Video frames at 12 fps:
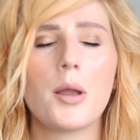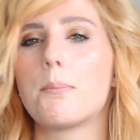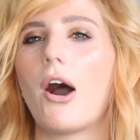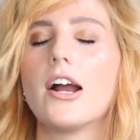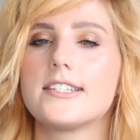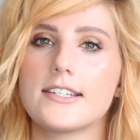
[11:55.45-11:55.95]

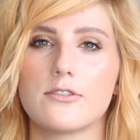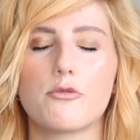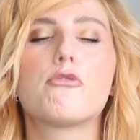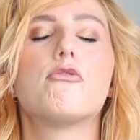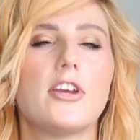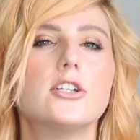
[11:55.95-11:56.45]
But I didn't
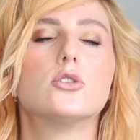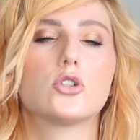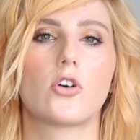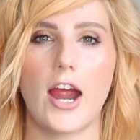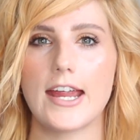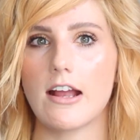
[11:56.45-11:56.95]
feel
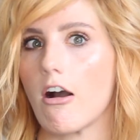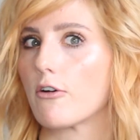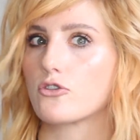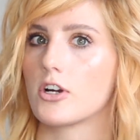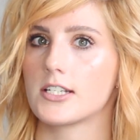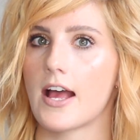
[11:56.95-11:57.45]
great
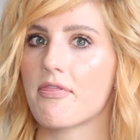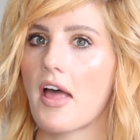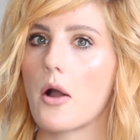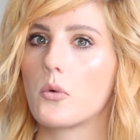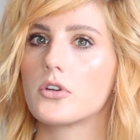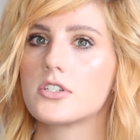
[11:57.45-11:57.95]
after I'd had
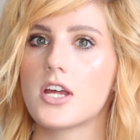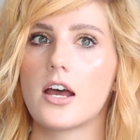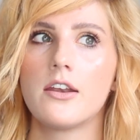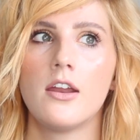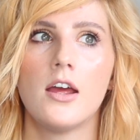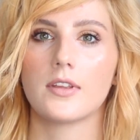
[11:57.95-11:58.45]
that one
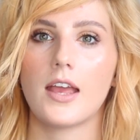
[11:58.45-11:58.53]
done,